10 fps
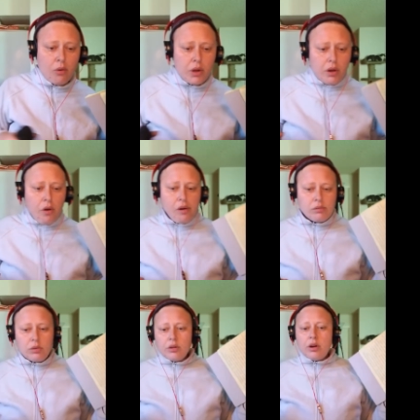Whew,
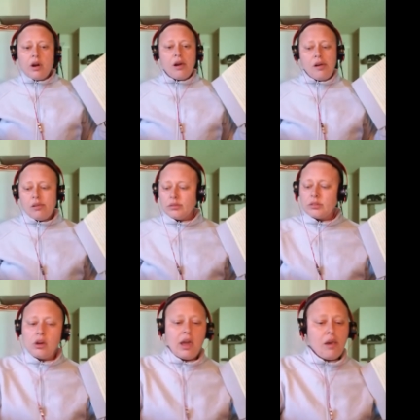girl.
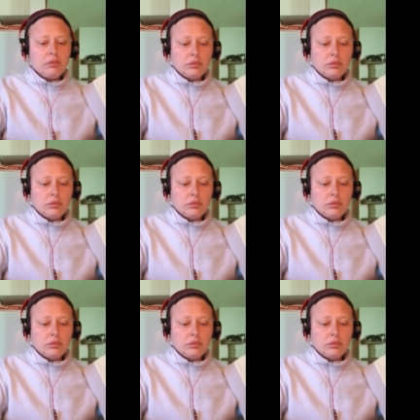Okay.